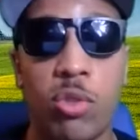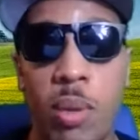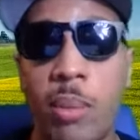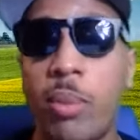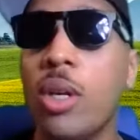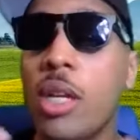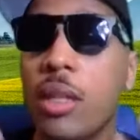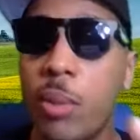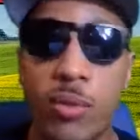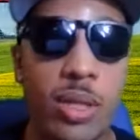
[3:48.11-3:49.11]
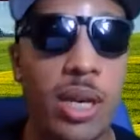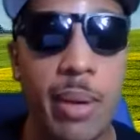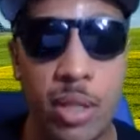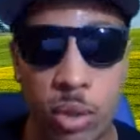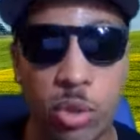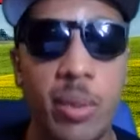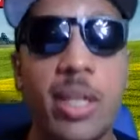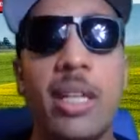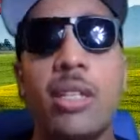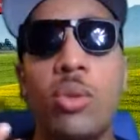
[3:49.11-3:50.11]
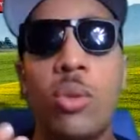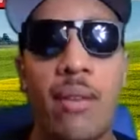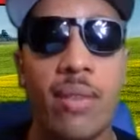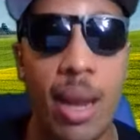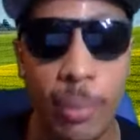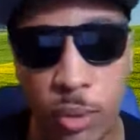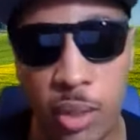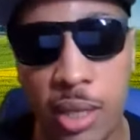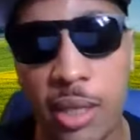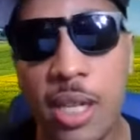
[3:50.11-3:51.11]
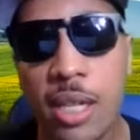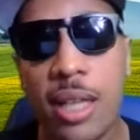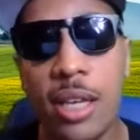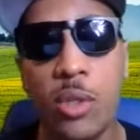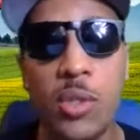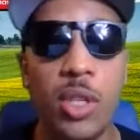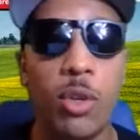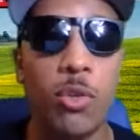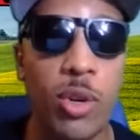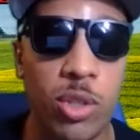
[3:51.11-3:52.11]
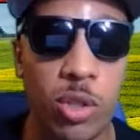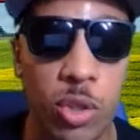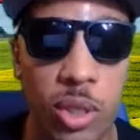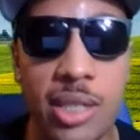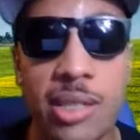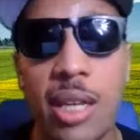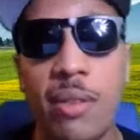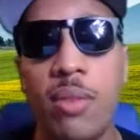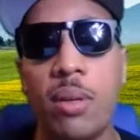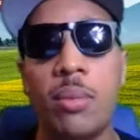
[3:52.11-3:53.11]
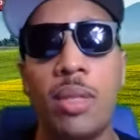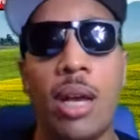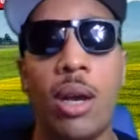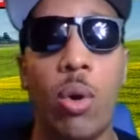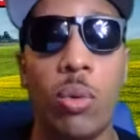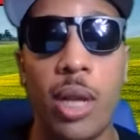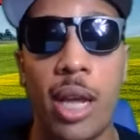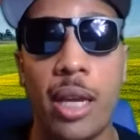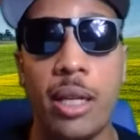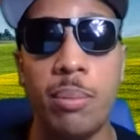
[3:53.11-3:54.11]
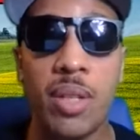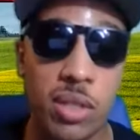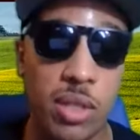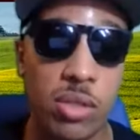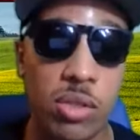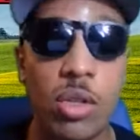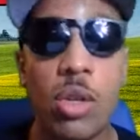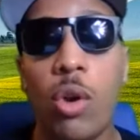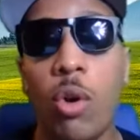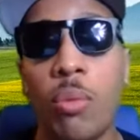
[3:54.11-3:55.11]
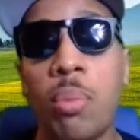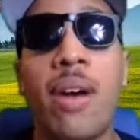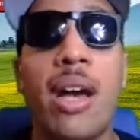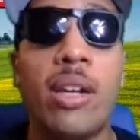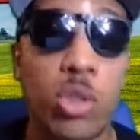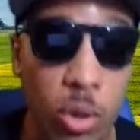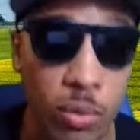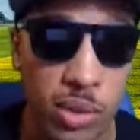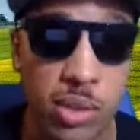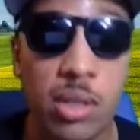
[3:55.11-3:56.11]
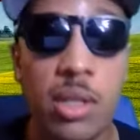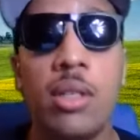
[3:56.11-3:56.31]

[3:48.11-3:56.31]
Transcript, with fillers: Remember, beautiful thing about social media is you have an opportunity that you see your friends on your list, give them that own a business or provide a service,